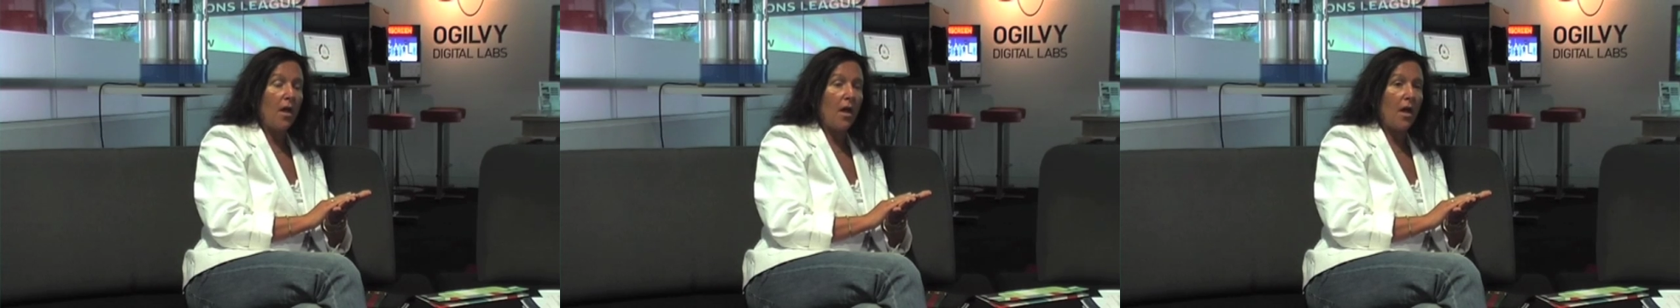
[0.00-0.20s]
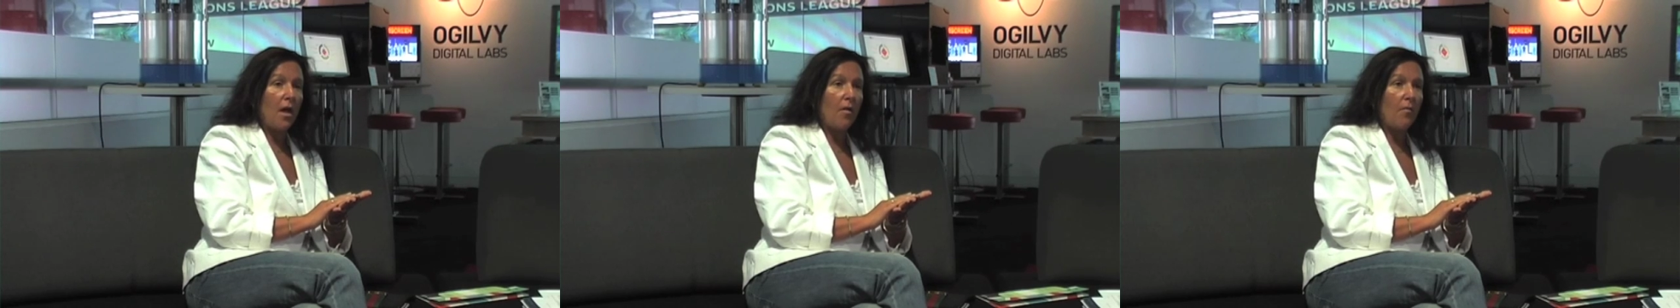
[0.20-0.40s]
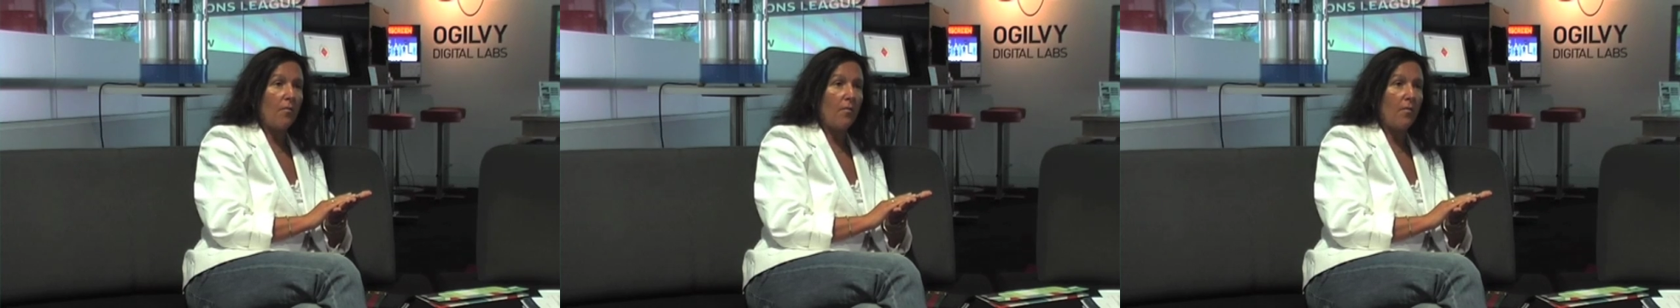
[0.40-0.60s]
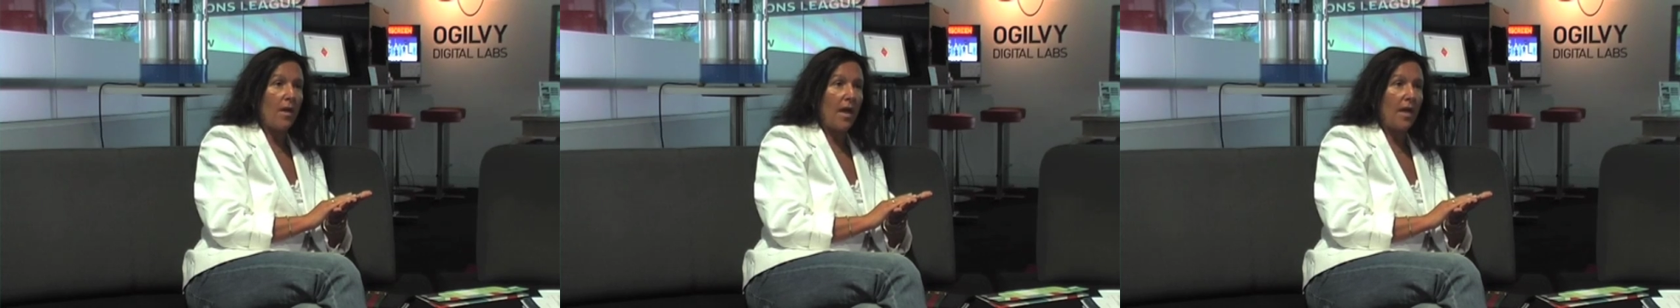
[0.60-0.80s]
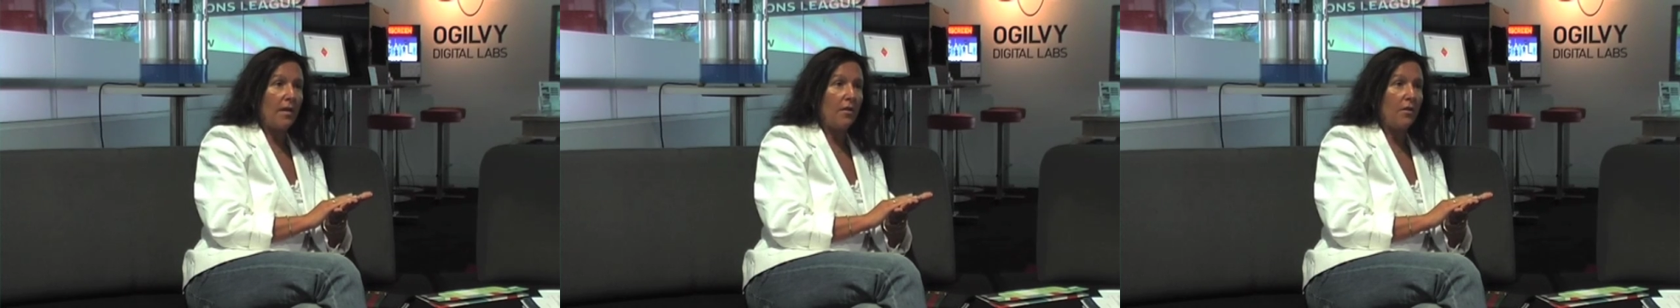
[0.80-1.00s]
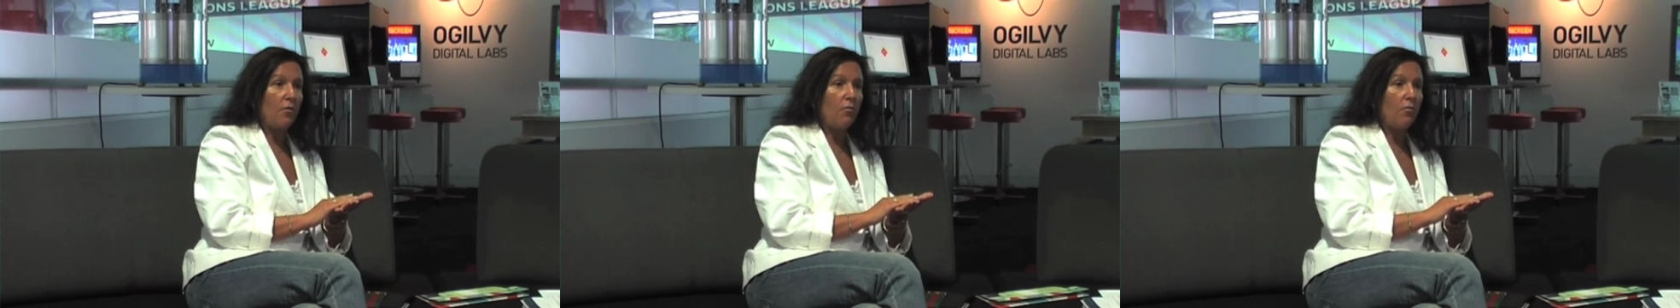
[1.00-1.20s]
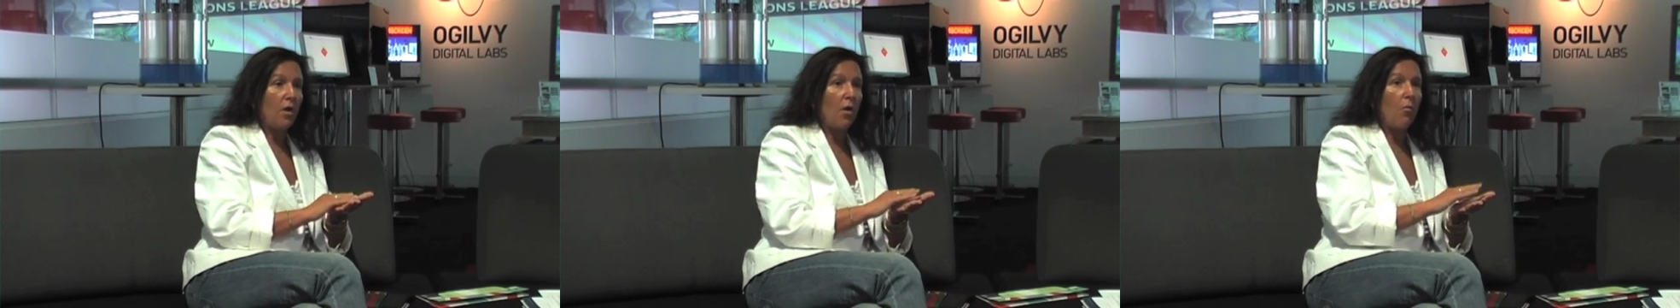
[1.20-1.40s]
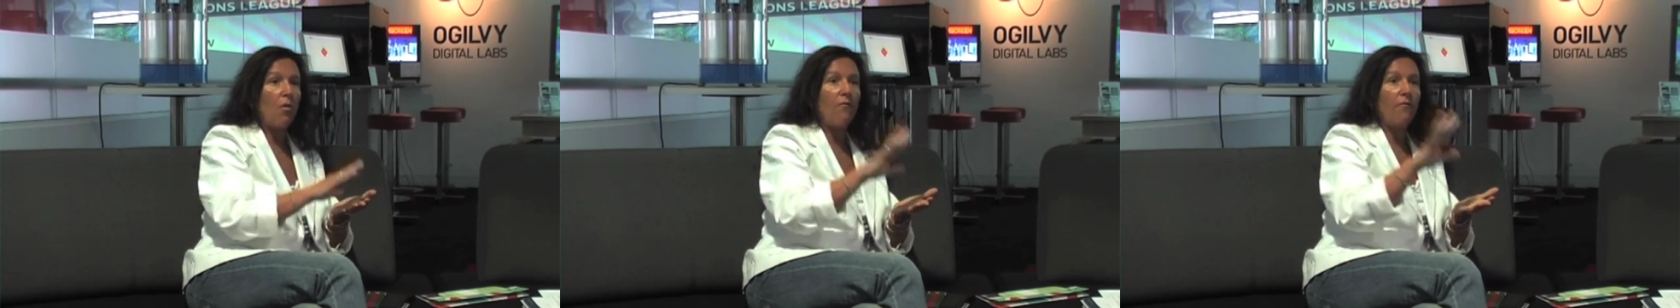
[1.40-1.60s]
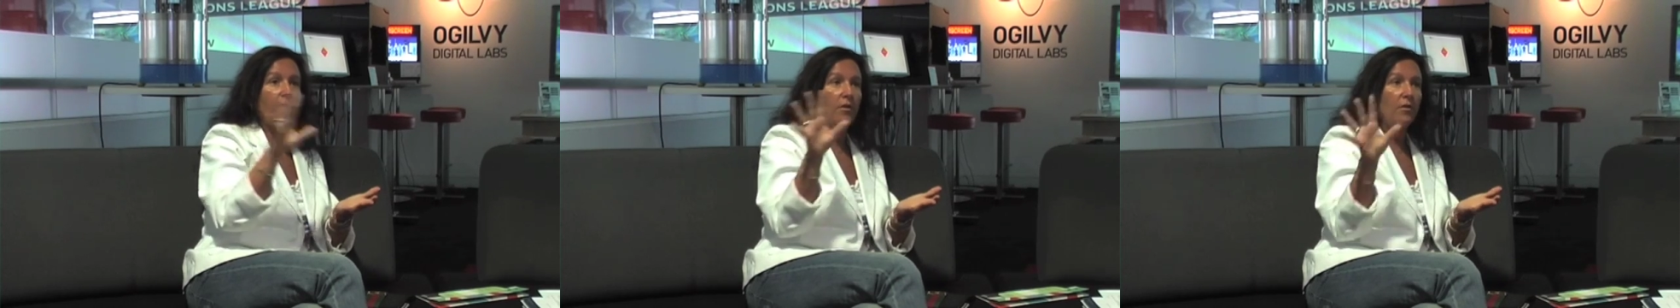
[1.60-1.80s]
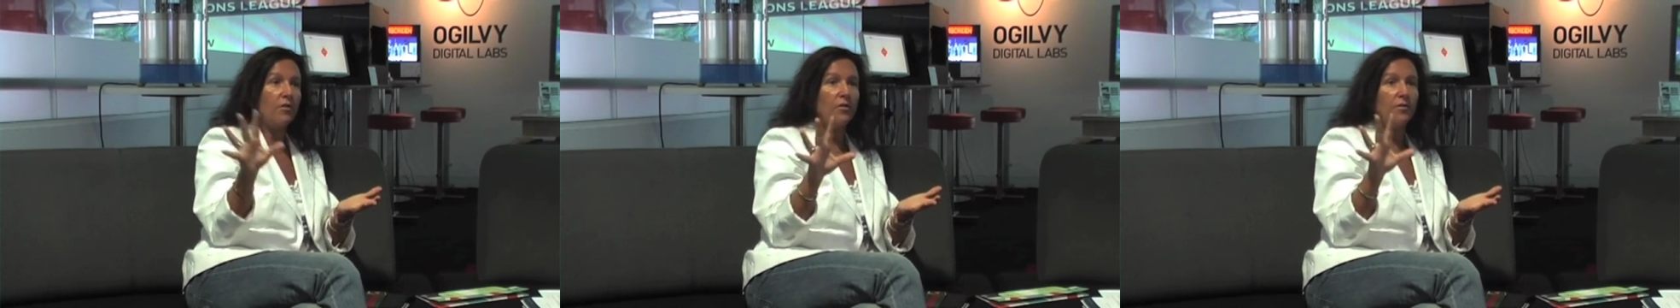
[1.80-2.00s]
and you go off
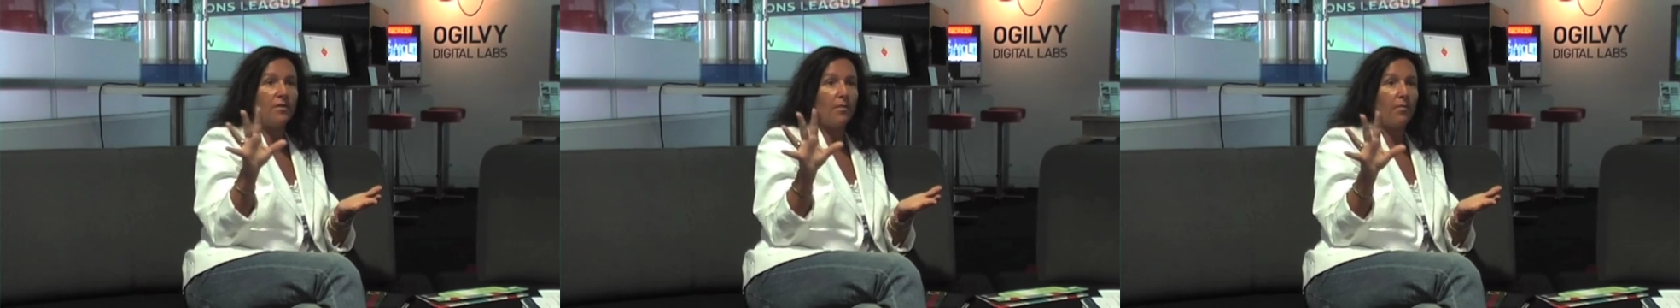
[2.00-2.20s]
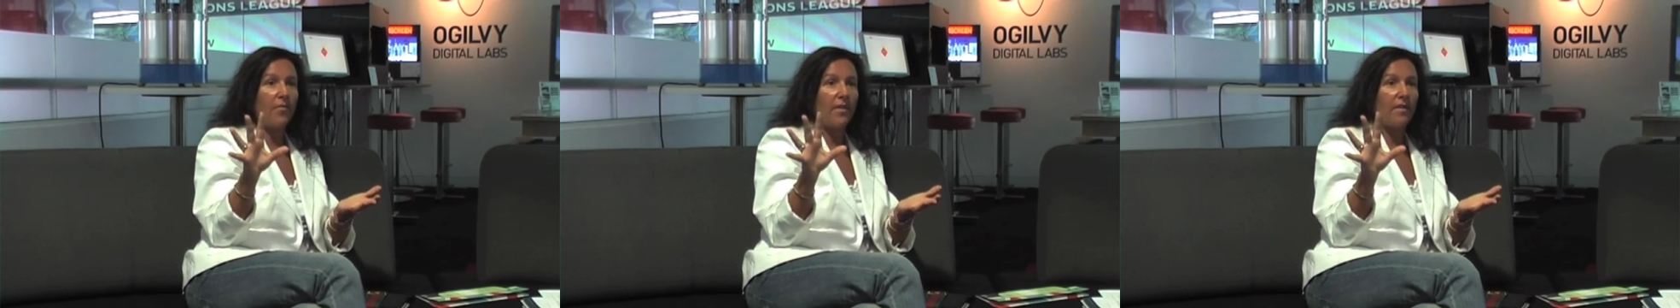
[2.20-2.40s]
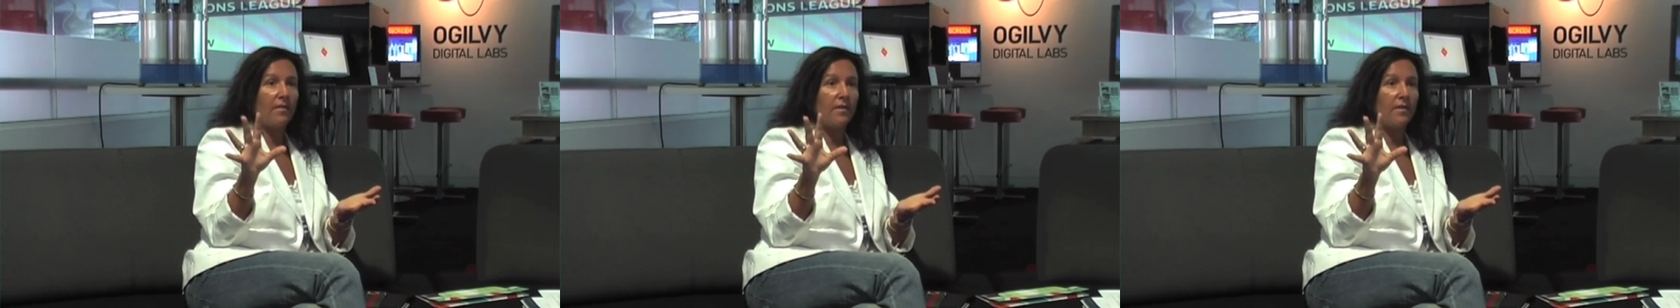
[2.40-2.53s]
and you do something